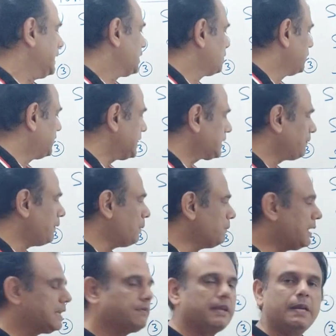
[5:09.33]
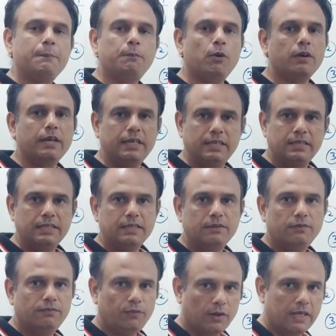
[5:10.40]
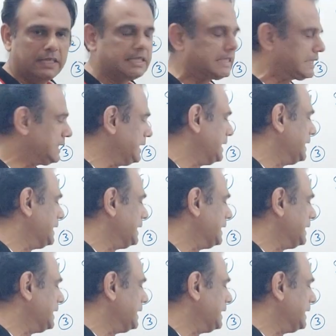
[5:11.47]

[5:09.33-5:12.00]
So this formula is very important for us.